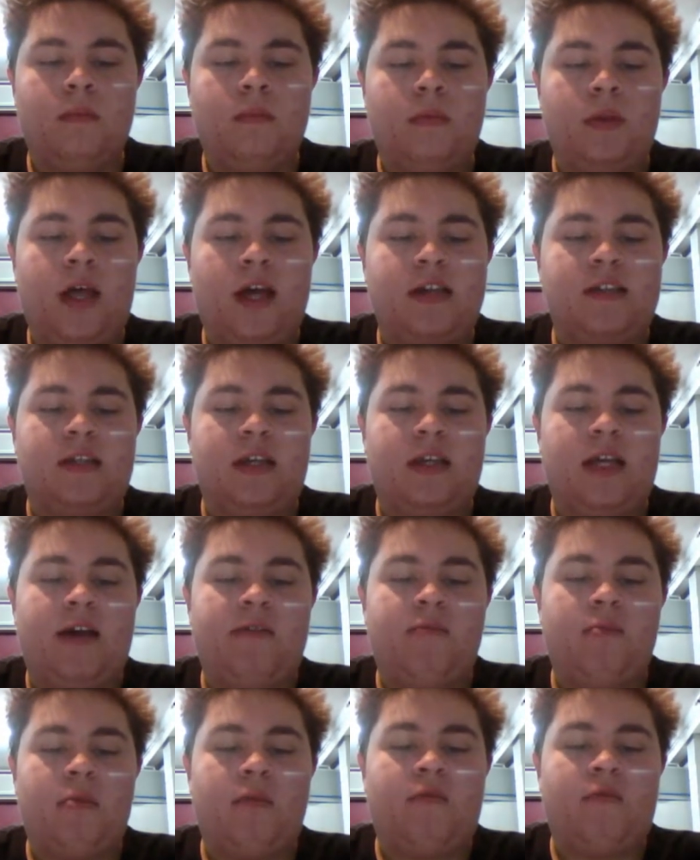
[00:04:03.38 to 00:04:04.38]
Lastly,
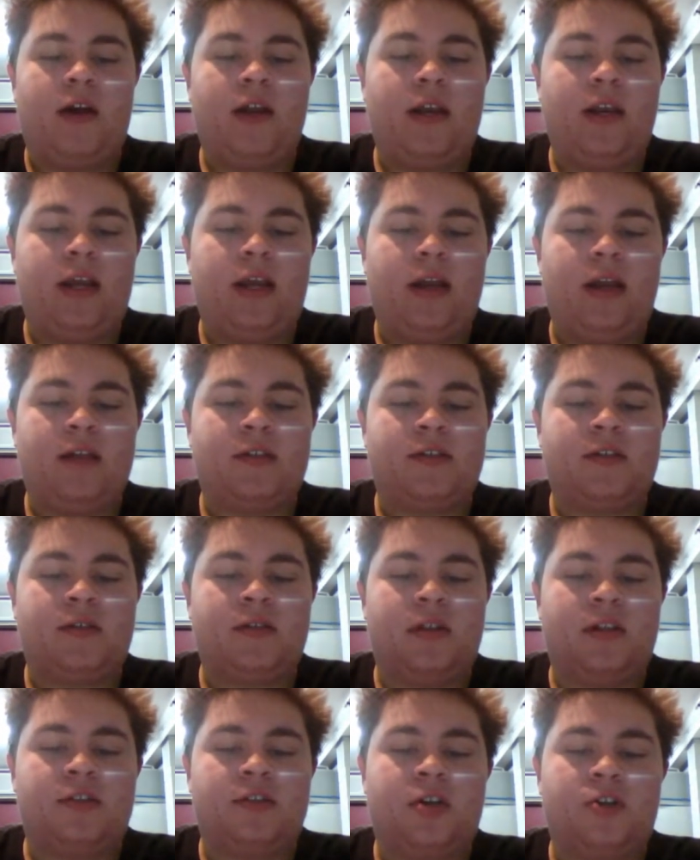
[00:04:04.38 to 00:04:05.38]
government funding and
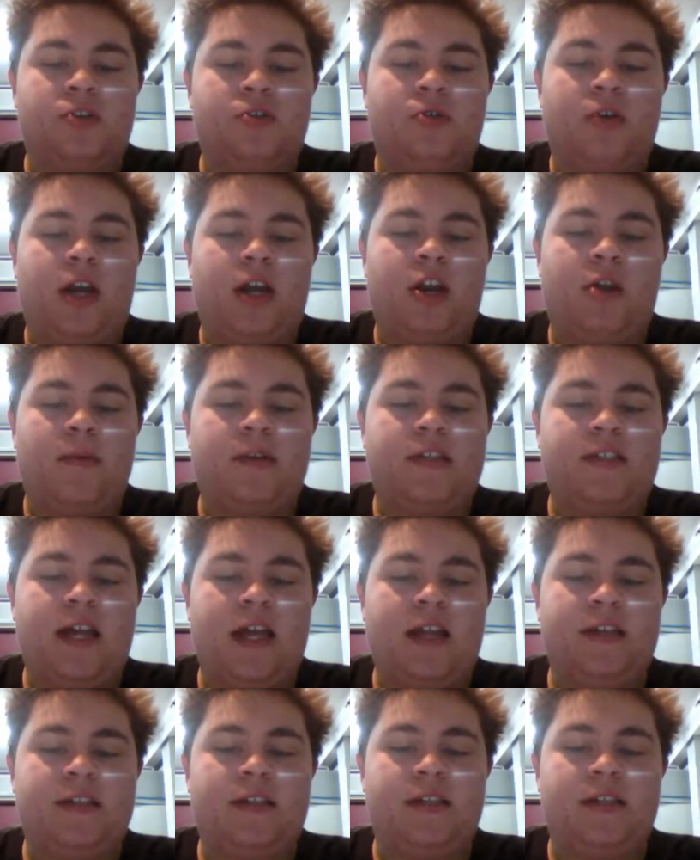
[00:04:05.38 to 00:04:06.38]
the socio-economic
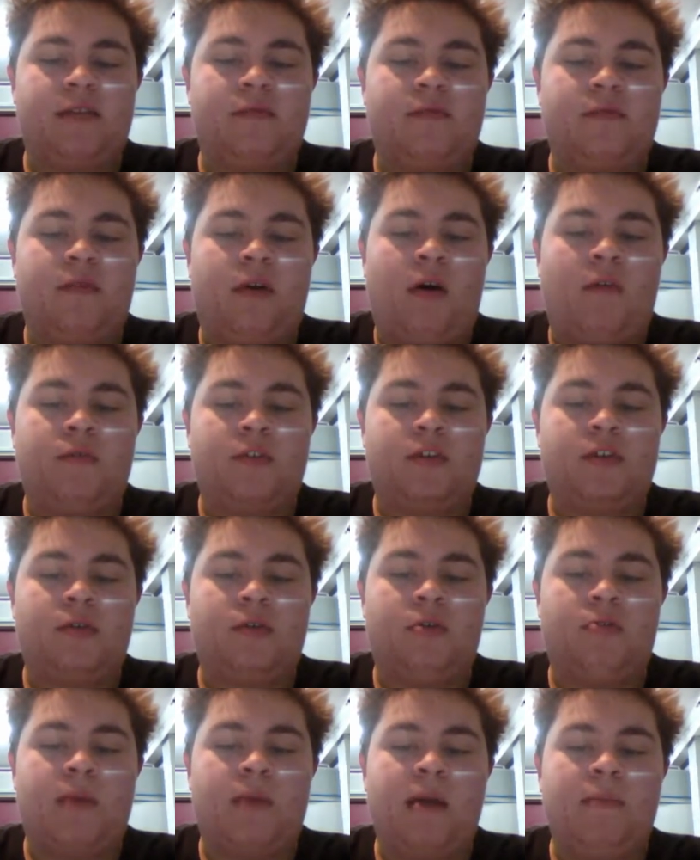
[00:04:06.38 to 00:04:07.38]
statuses of the
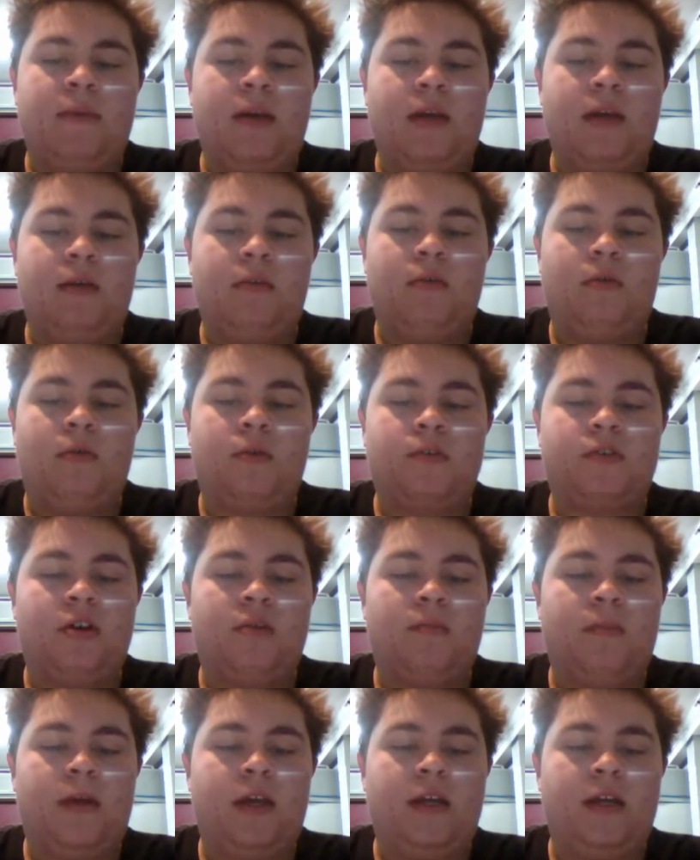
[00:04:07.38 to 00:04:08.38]
school may
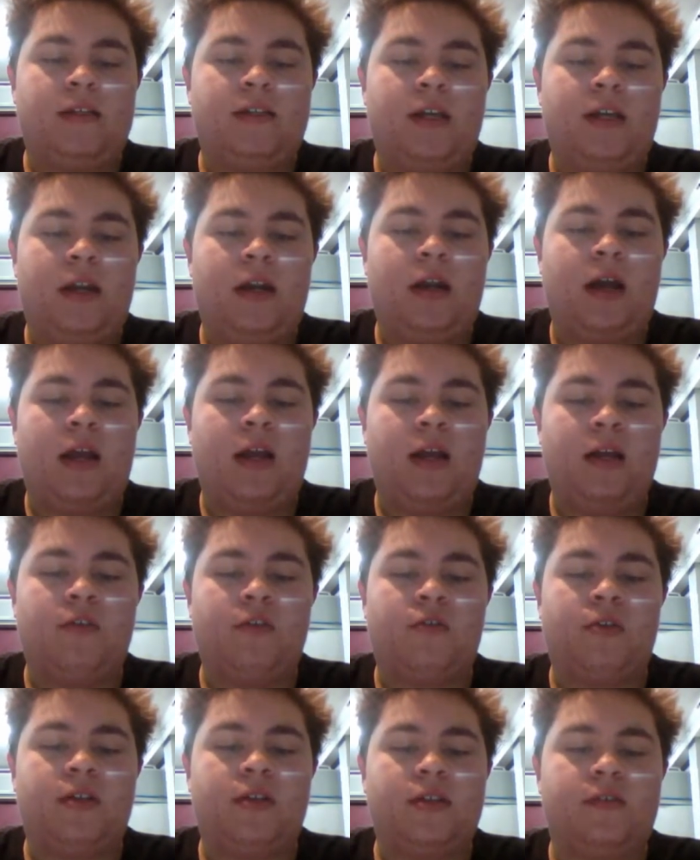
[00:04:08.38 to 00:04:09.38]
also be considered a
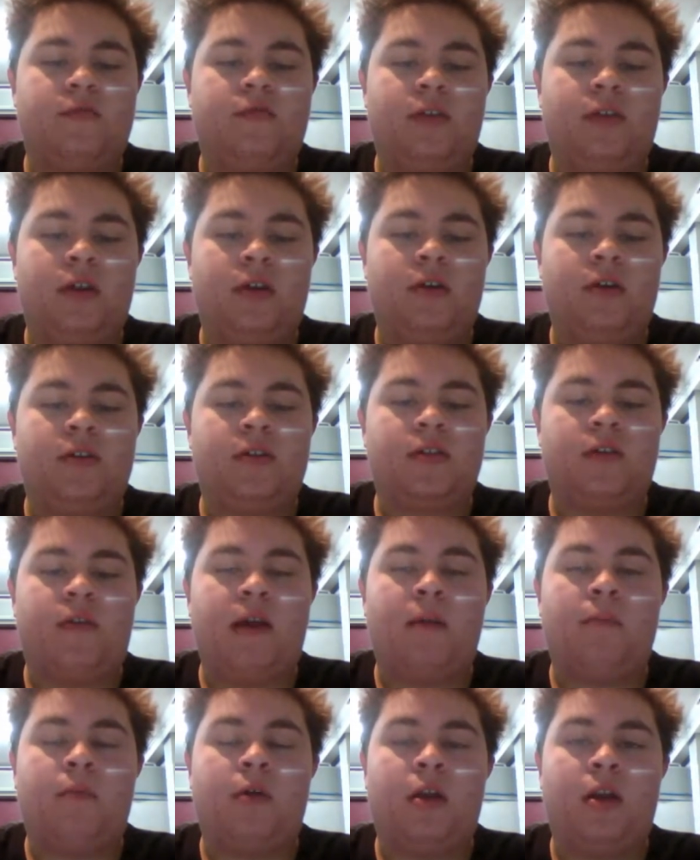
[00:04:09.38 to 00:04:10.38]
hindrance for the use of
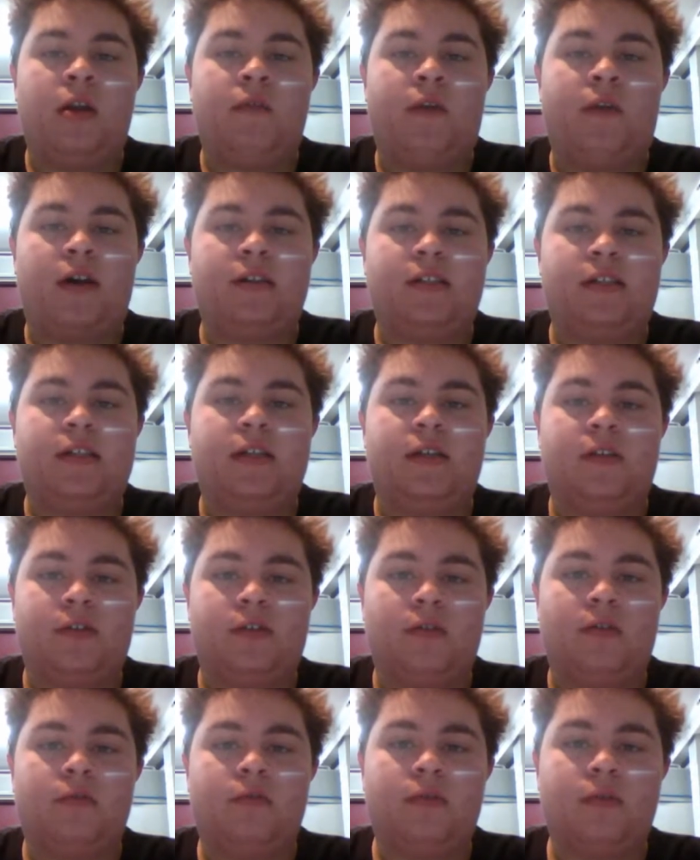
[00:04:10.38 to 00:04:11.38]
M-learning devices in
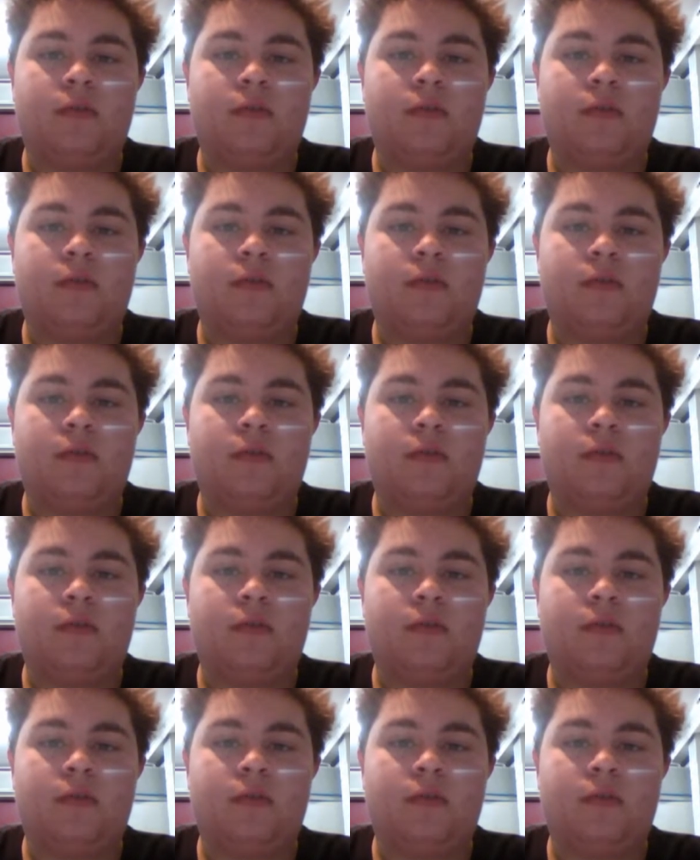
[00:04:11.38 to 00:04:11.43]
schools.